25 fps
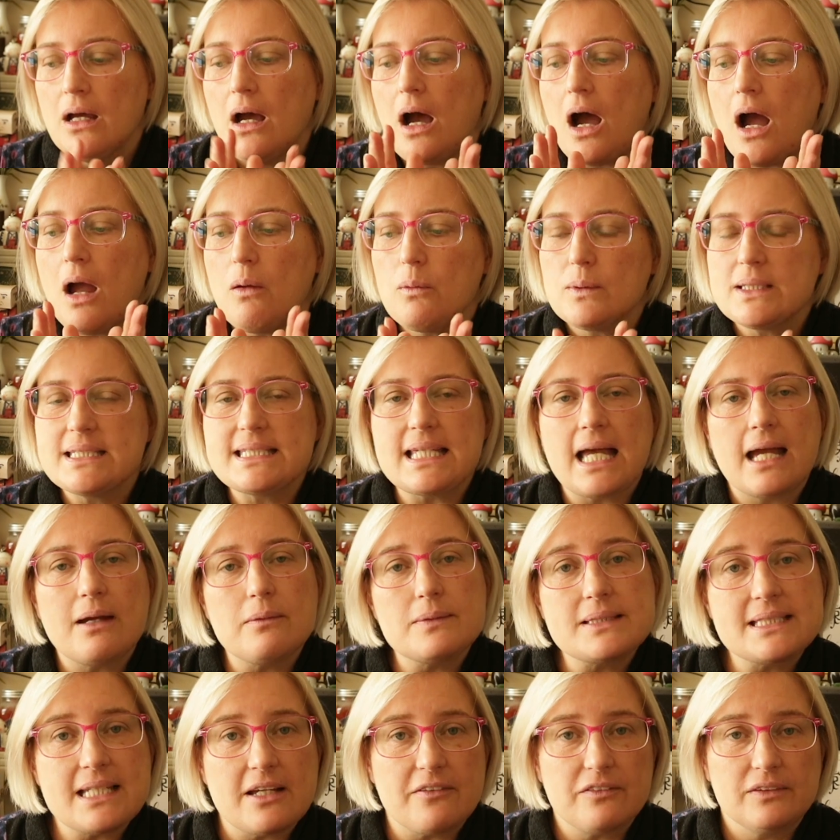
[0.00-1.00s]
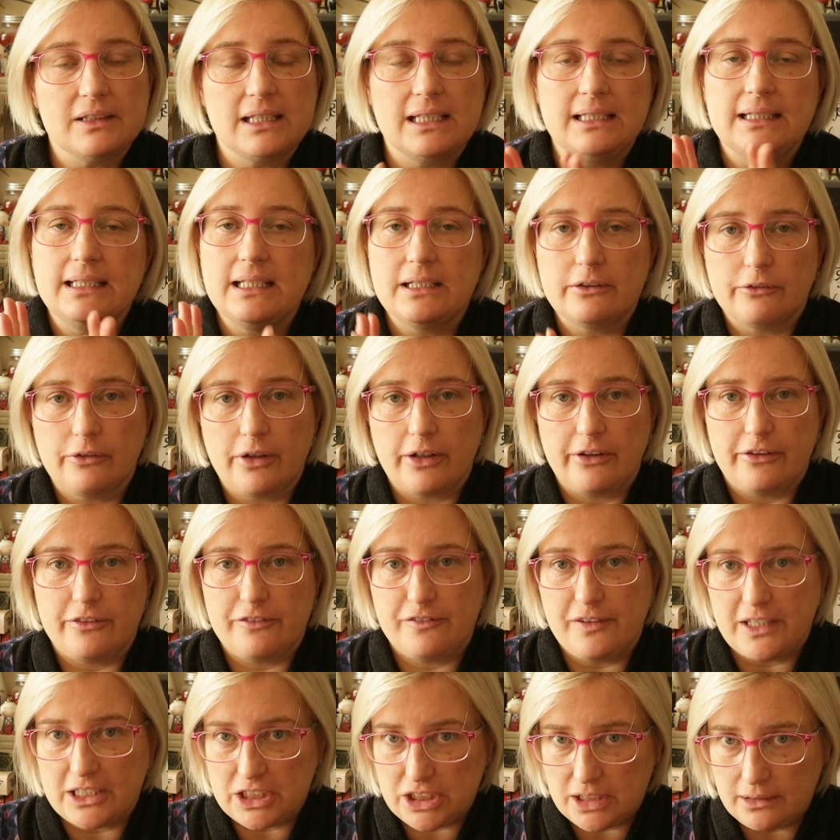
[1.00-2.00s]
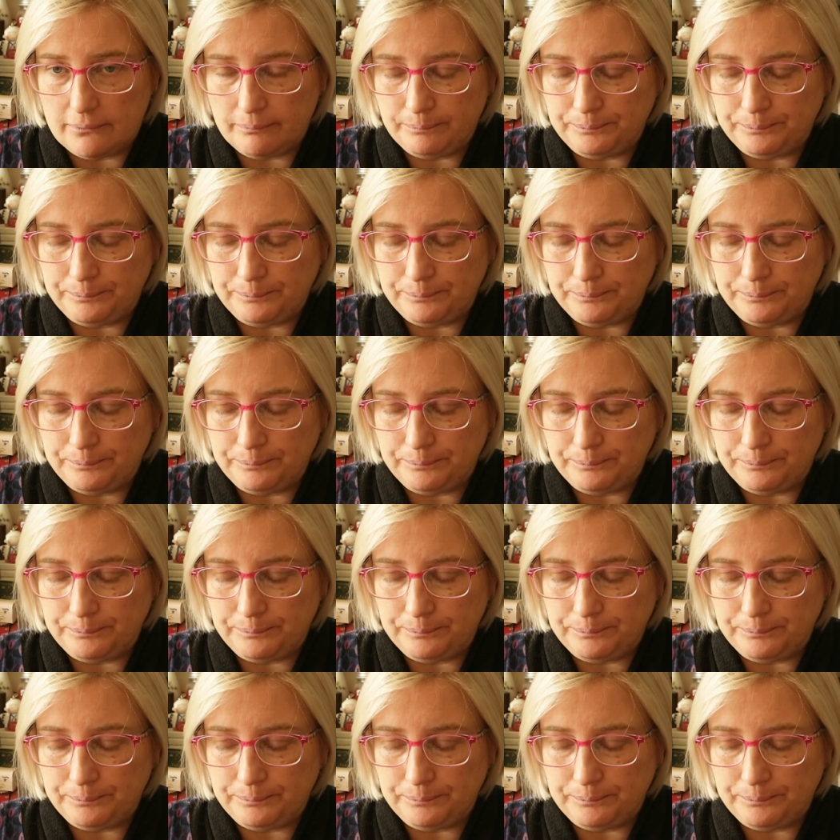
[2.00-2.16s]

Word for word: I would say it was definitely literary fiction